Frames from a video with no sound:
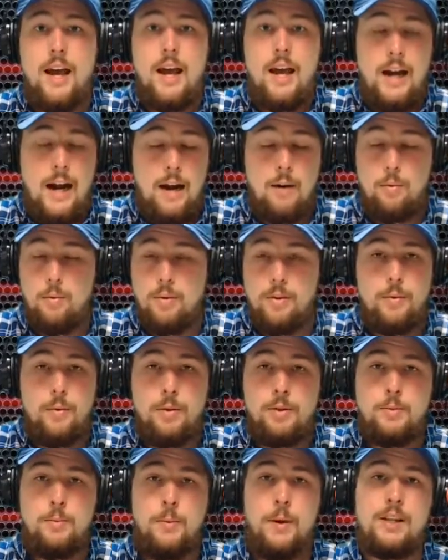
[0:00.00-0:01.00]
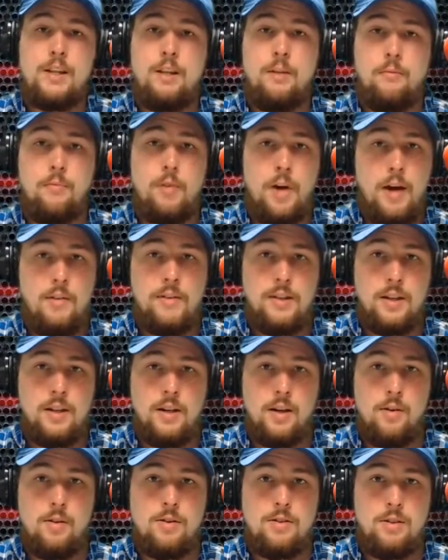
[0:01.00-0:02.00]
And I really respect them for having the
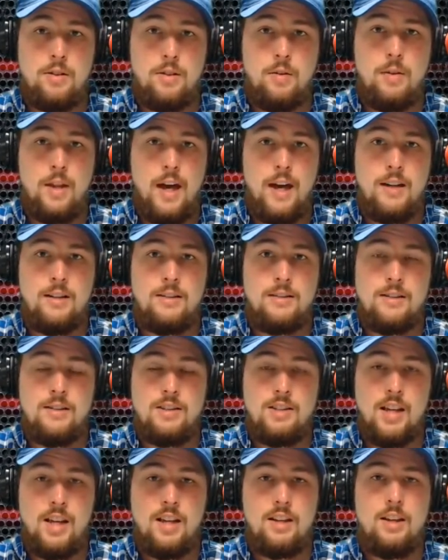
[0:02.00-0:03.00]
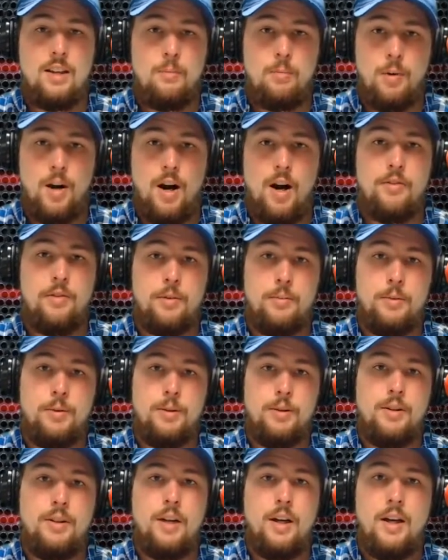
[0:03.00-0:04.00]
courage to do that, as insanely
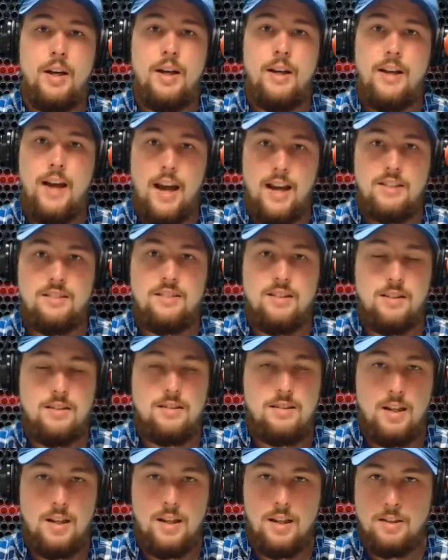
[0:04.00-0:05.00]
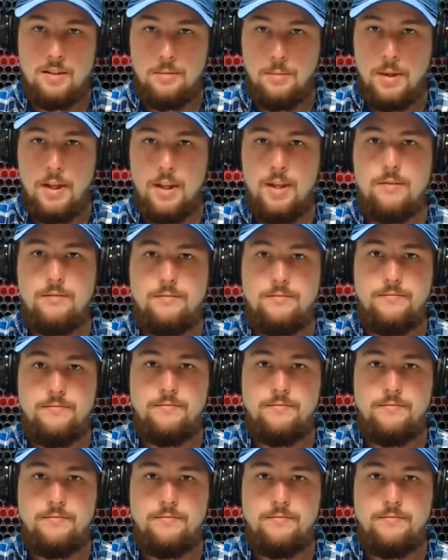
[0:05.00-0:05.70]
profitable as this thing has been.